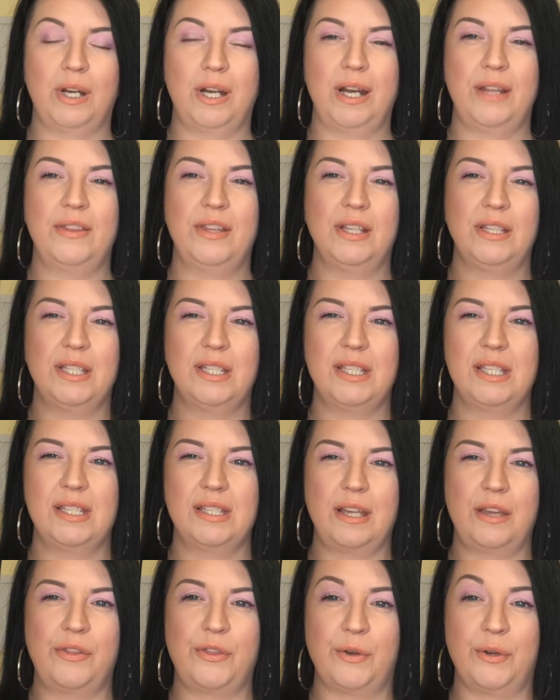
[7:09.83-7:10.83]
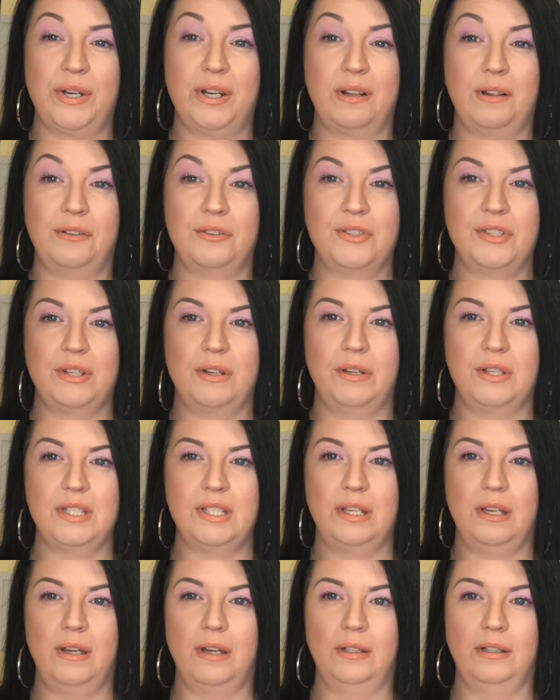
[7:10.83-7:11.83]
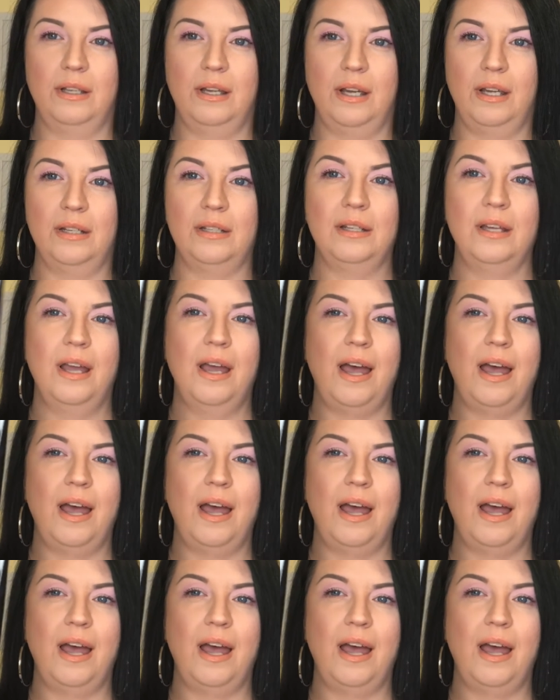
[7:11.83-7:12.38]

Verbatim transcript: I think this is like thirty dollars at Ulta online.